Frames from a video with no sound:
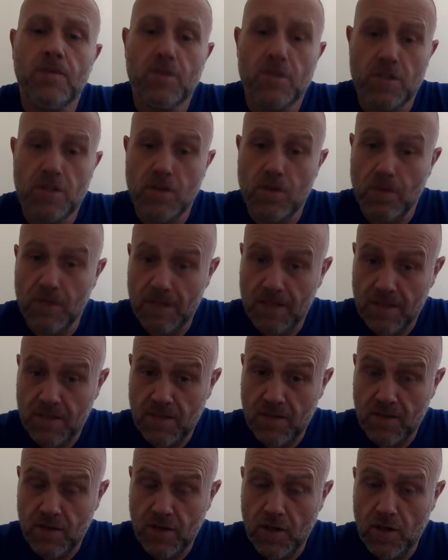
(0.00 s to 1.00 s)
to do an
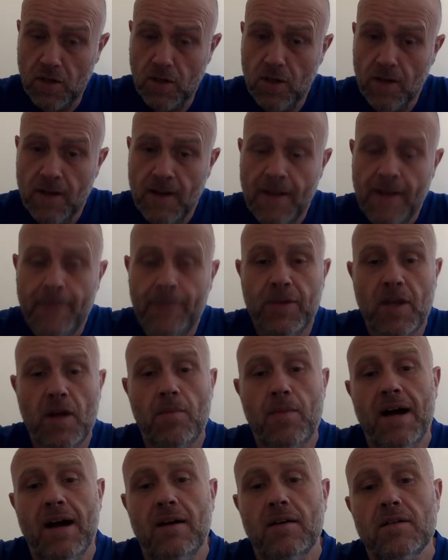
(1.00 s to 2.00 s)
interview
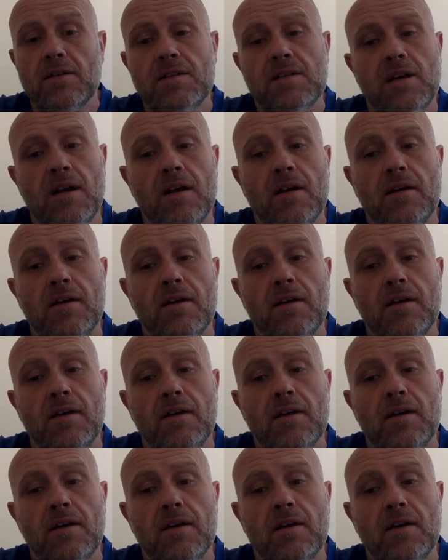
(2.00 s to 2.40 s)
about